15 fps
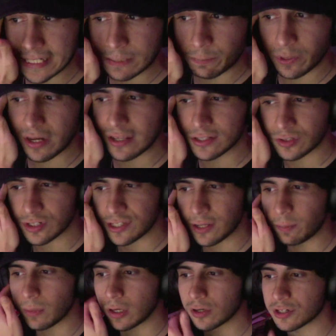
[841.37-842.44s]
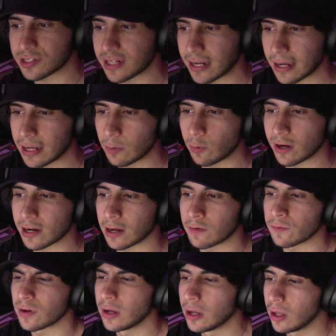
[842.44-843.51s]
pretty interesting because again, we
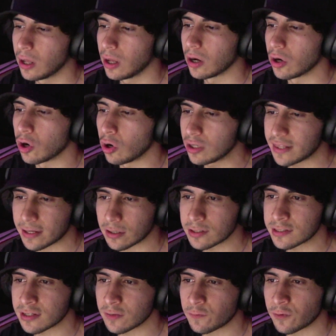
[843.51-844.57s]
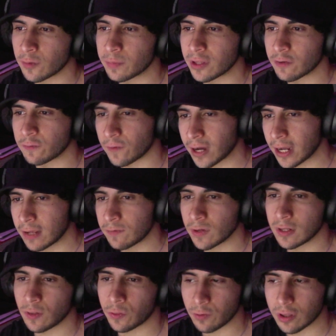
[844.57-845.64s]
have all the content from the 5
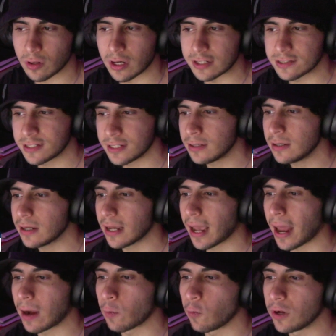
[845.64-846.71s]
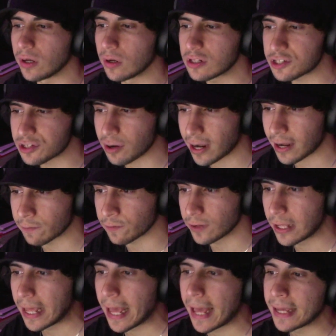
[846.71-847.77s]
and $3 tier, and we also have
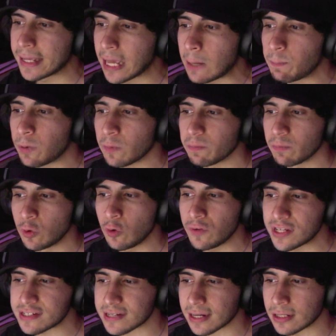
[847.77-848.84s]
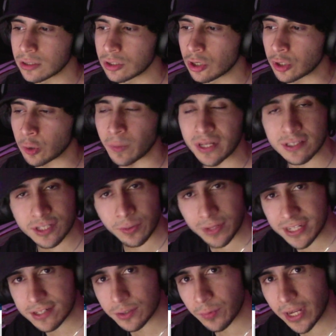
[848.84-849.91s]
K-pop movies and
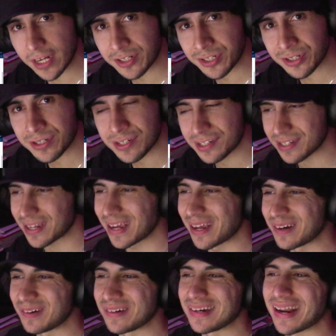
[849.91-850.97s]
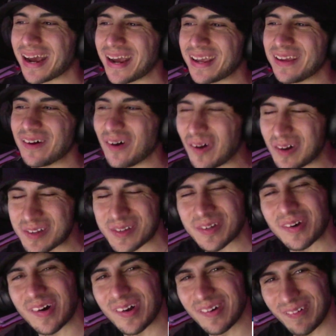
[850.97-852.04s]
documentaries reactions, and I also
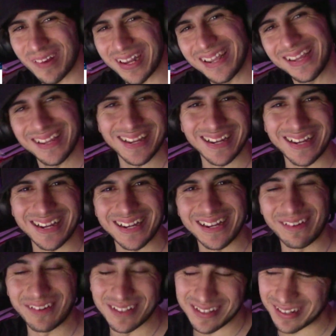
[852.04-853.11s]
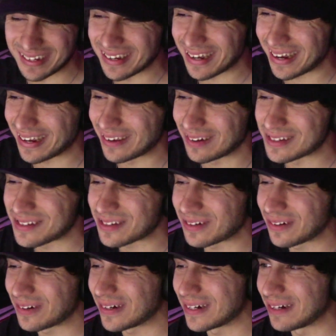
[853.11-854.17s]
already, uh, obviously, I
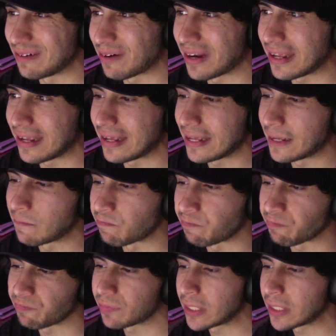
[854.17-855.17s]
also already um,